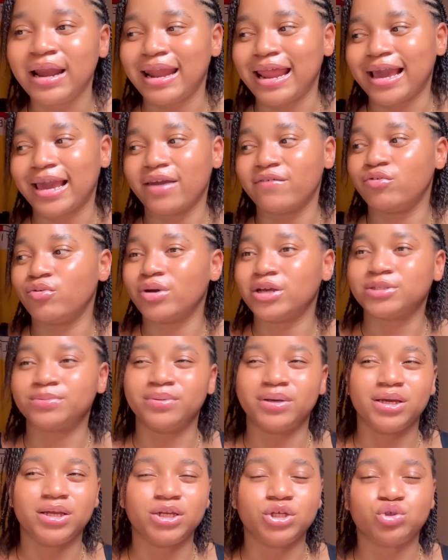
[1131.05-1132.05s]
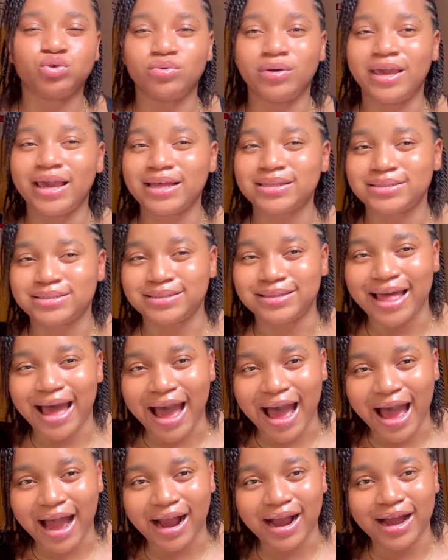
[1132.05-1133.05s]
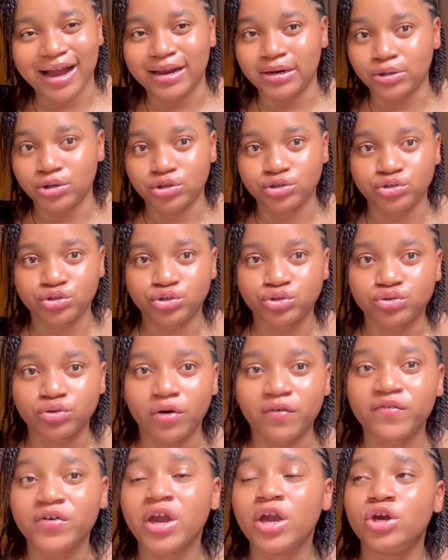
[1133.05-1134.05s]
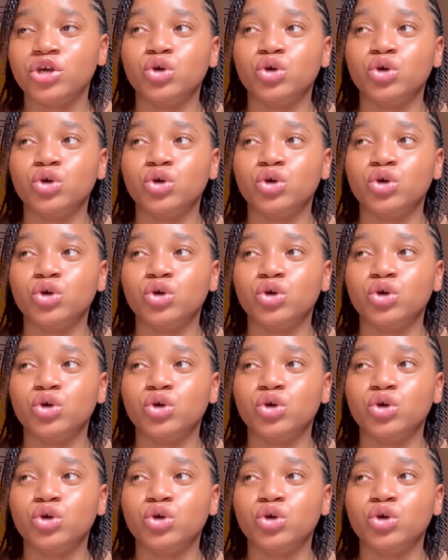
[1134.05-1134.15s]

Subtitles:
like everywhere is beginning to get dark and all those stuff,